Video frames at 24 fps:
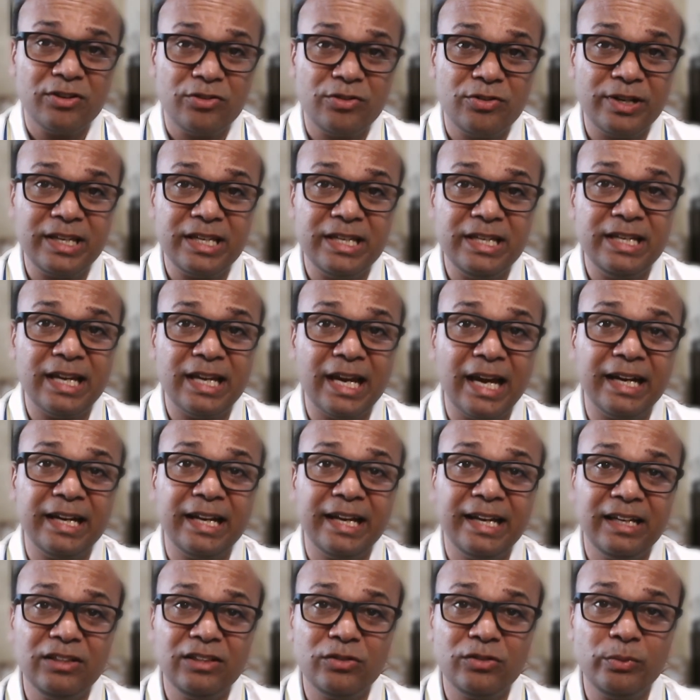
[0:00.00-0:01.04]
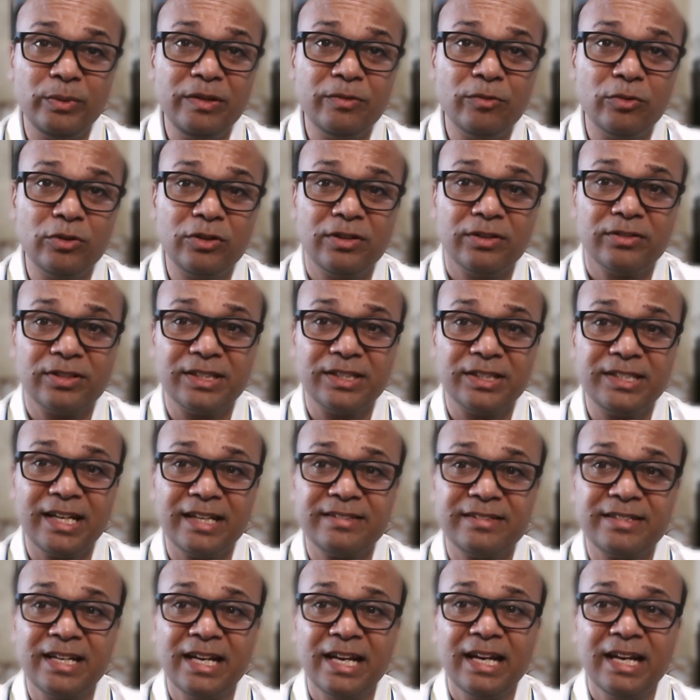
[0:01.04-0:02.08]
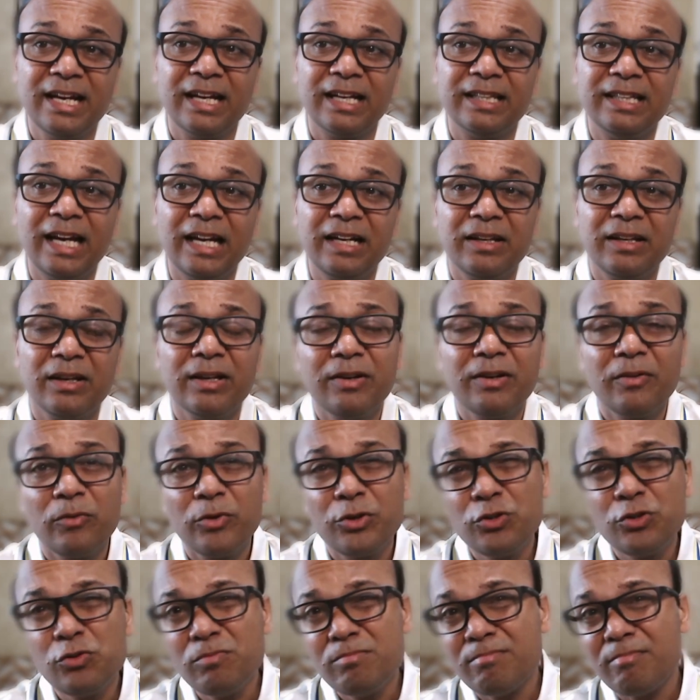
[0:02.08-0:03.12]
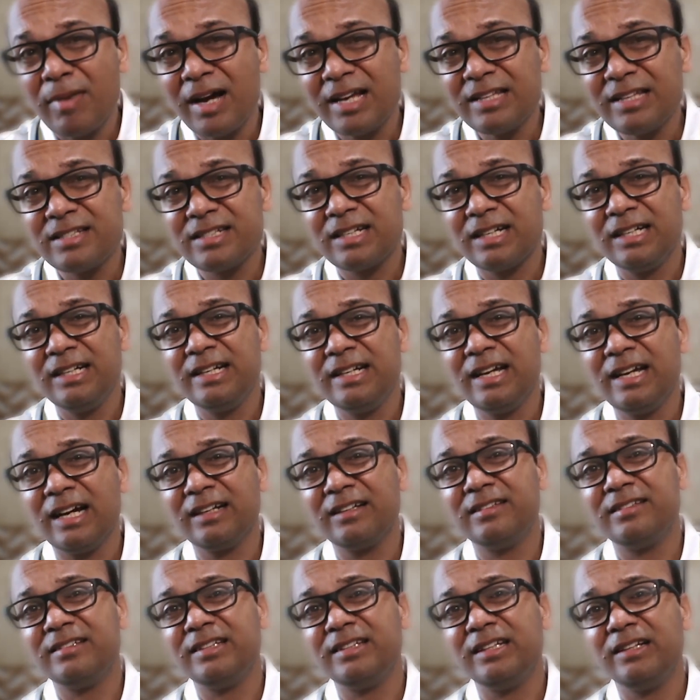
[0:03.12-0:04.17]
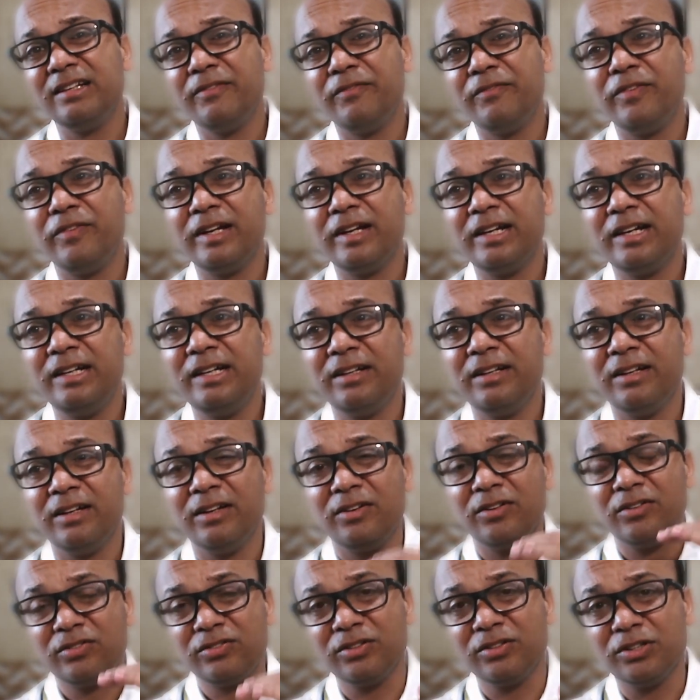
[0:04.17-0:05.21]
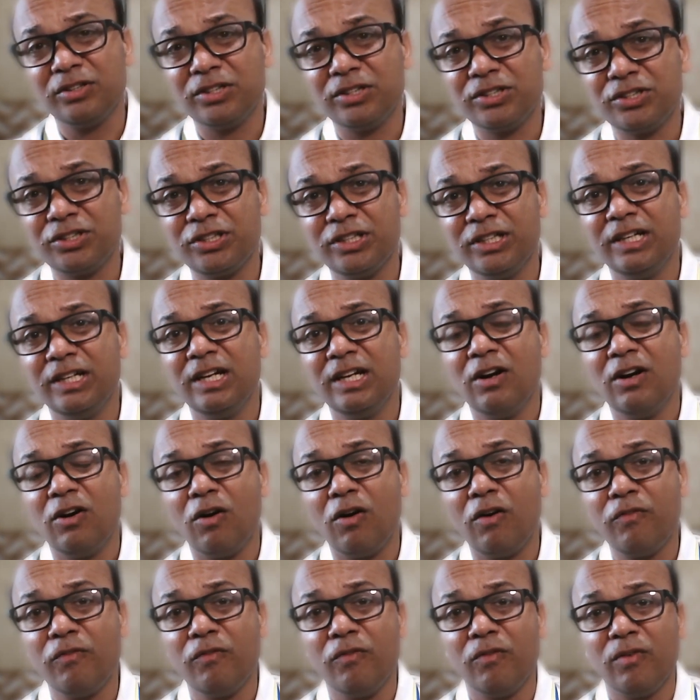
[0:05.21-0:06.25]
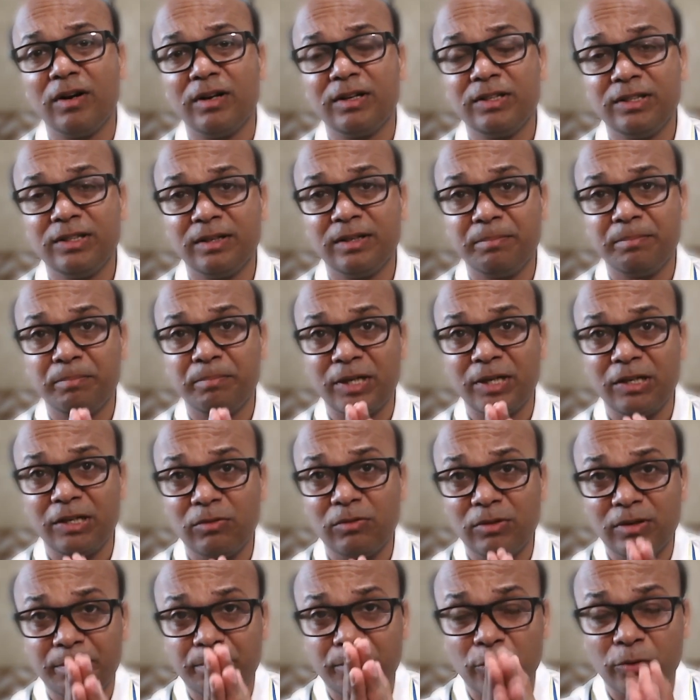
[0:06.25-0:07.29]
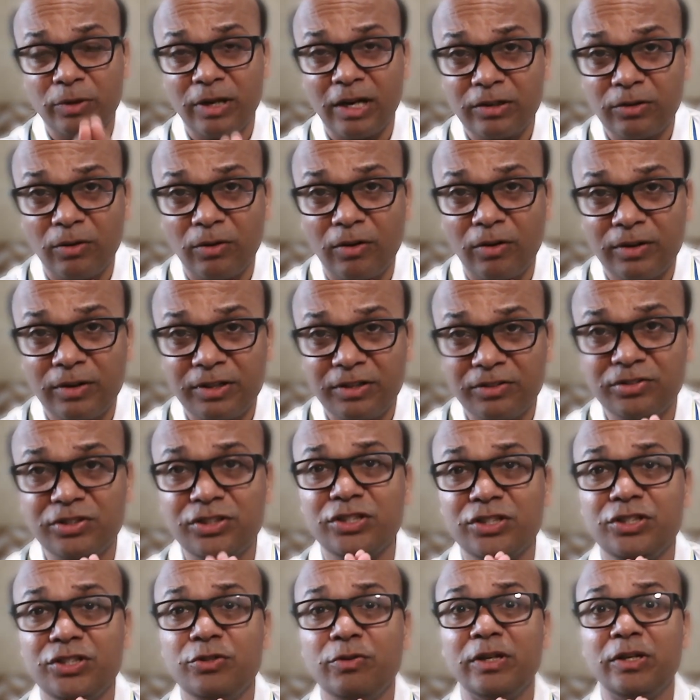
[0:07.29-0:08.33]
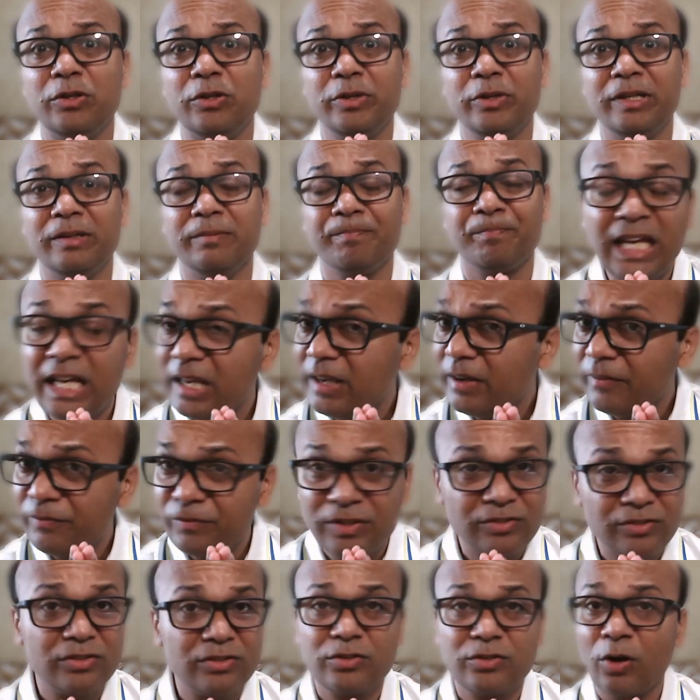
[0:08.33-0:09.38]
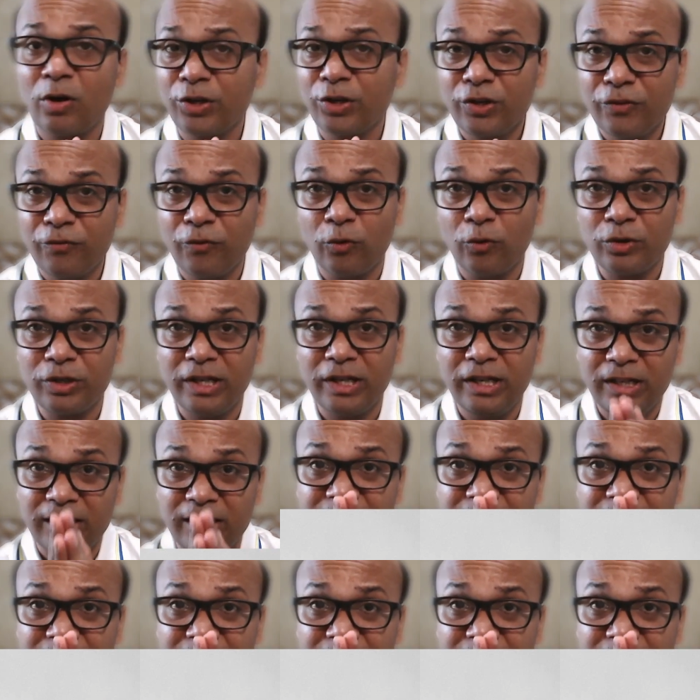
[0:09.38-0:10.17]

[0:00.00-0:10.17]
tricky, and hence we would suggest that you must conduct significant research of the particular product or decision you are doing. If this is not your forte,